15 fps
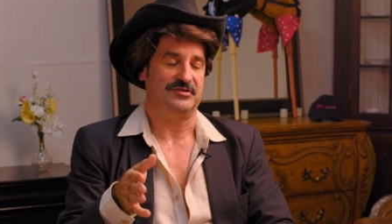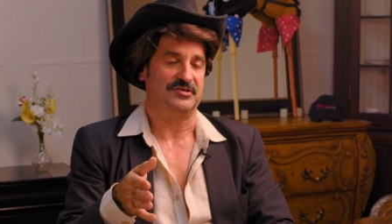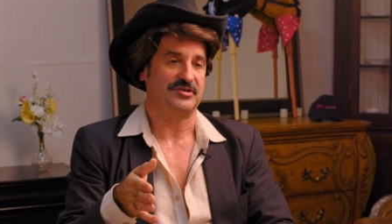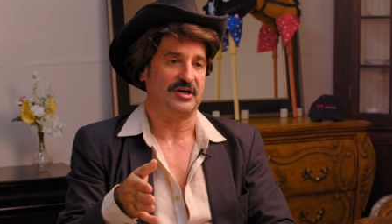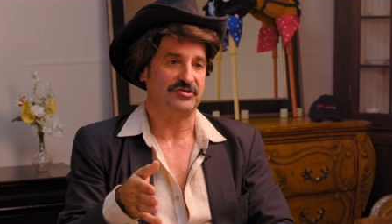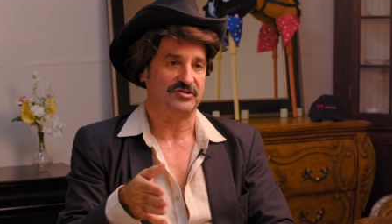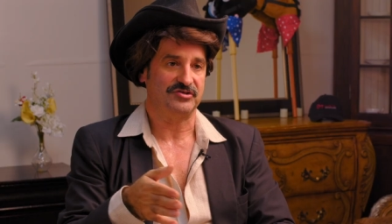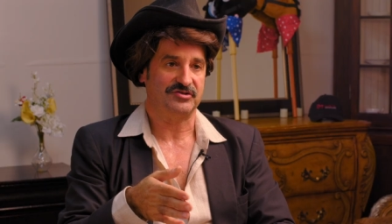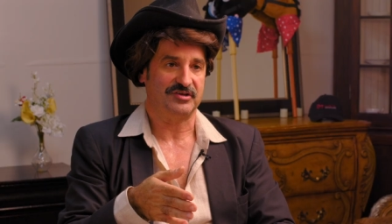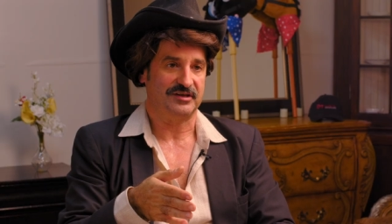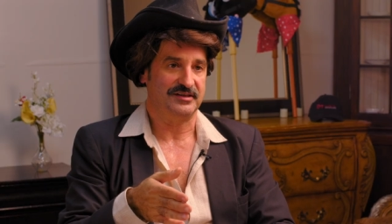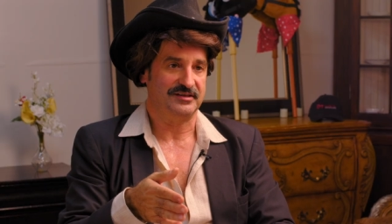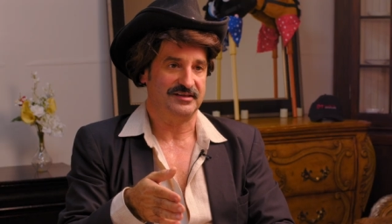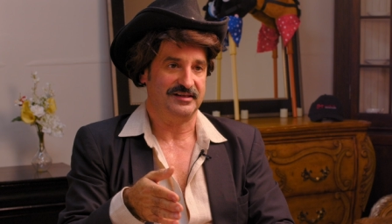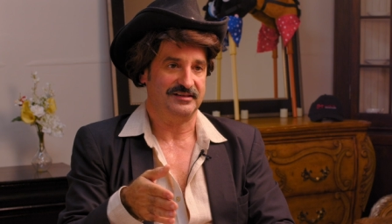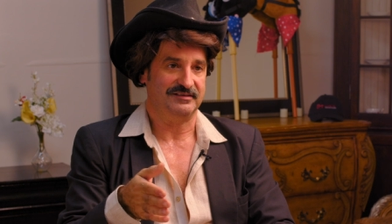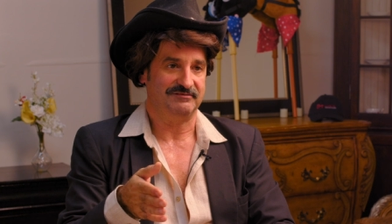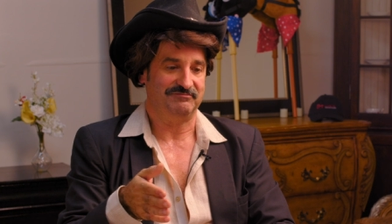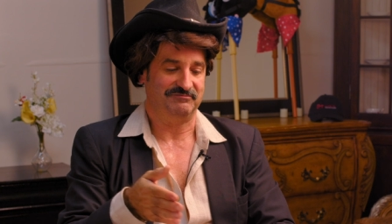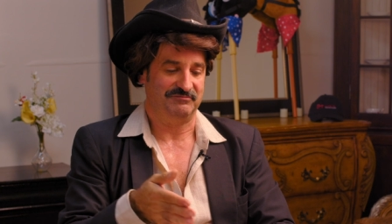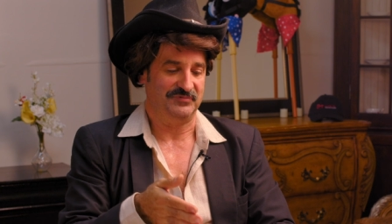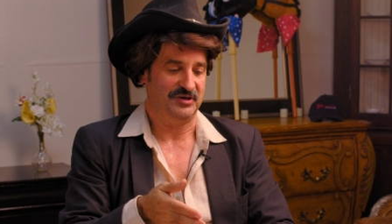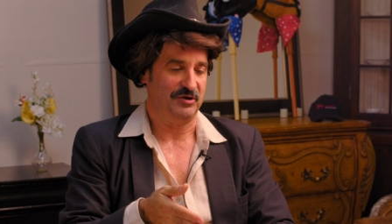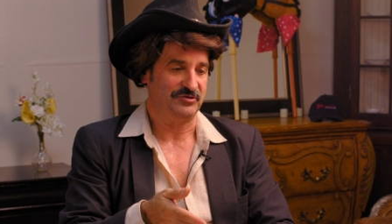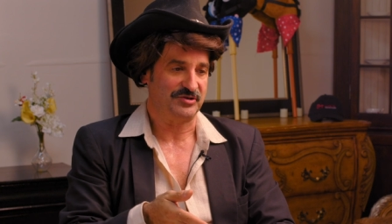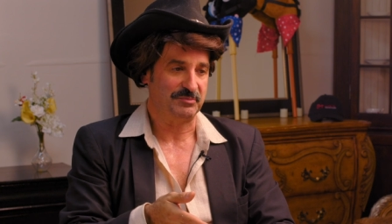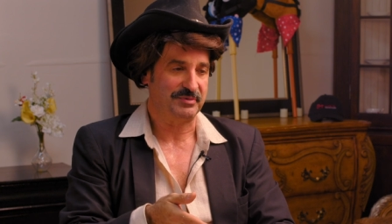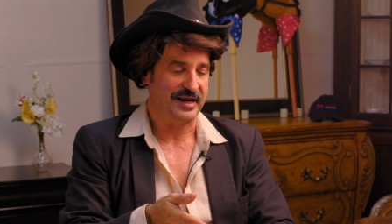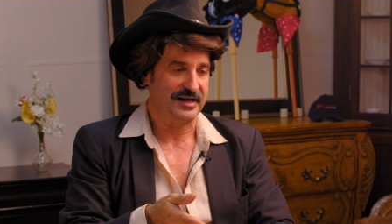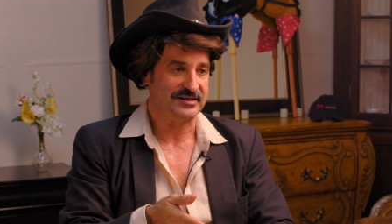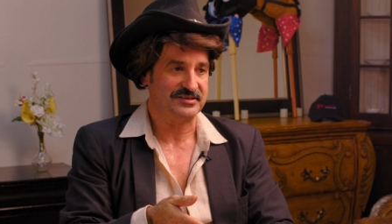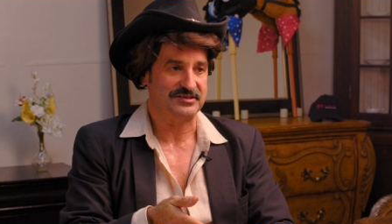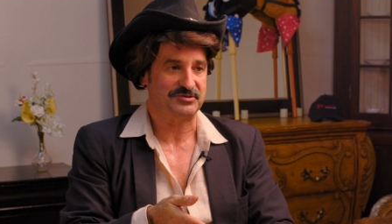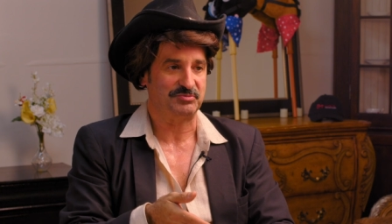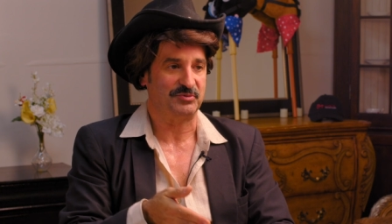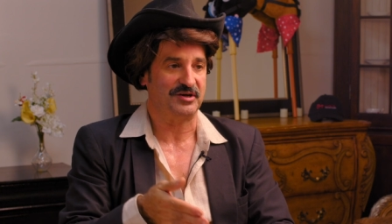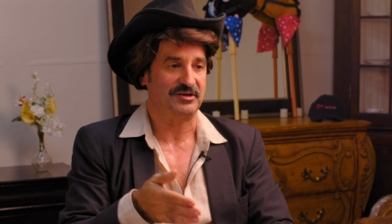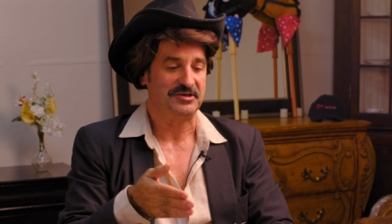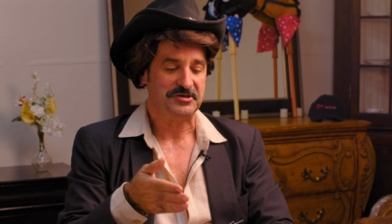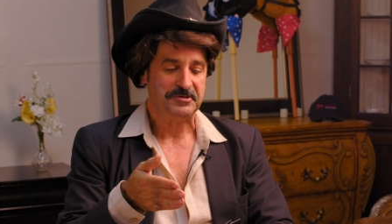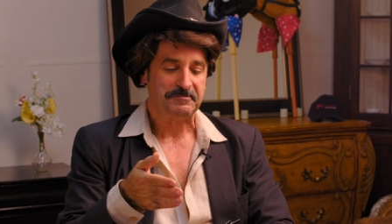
Discussions in, in you know, in some cases where,